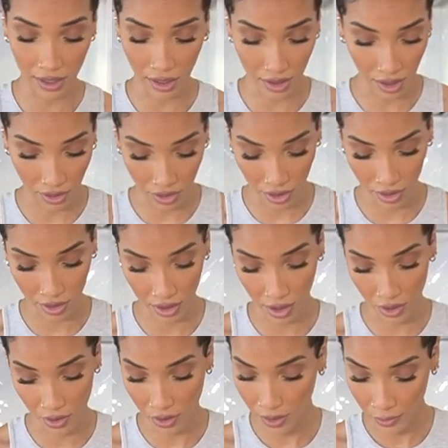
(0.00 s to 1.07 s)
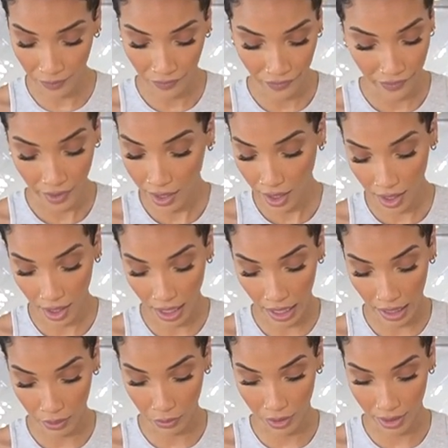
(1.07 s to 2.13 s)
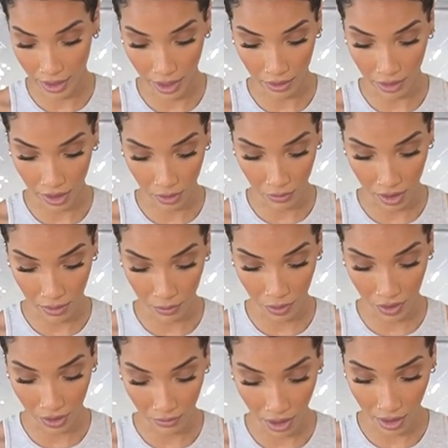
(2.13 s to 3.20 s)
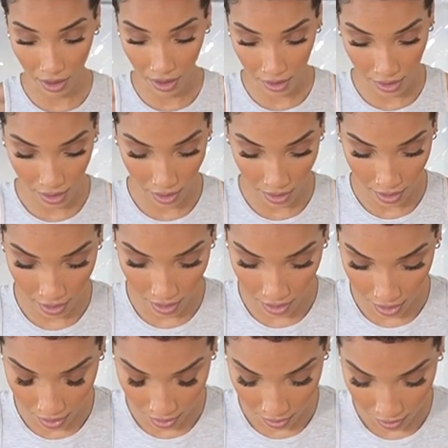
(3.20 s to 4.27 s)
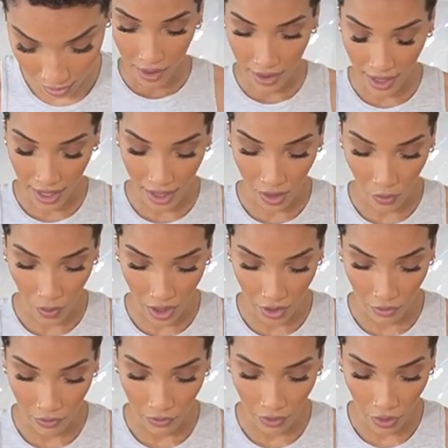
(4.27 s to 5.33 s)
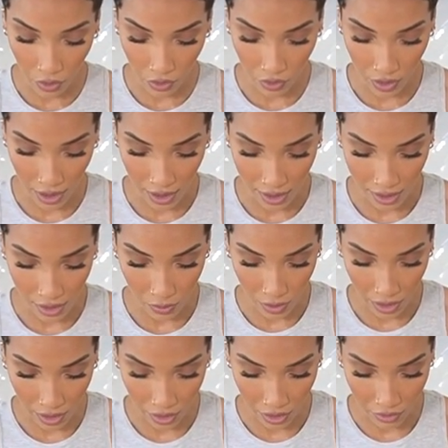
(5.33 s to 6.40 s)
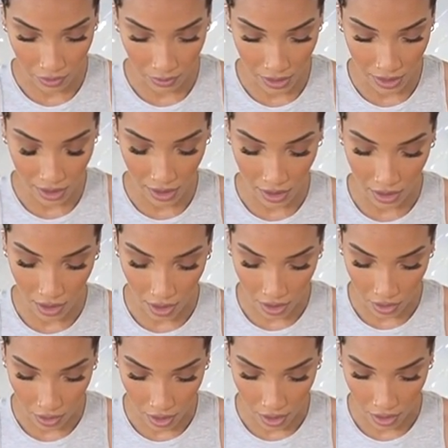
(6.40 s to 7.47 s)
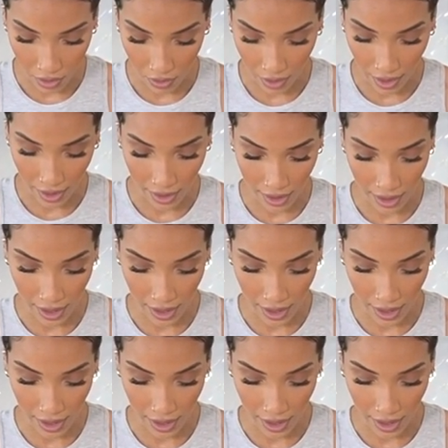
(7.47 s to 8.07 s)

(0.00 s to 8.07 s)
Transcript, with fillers: in the toaster, so I would not recommend putting marinara sauce in it. Then the way you fold it, this is what I learned from the TikTok. You gotta go like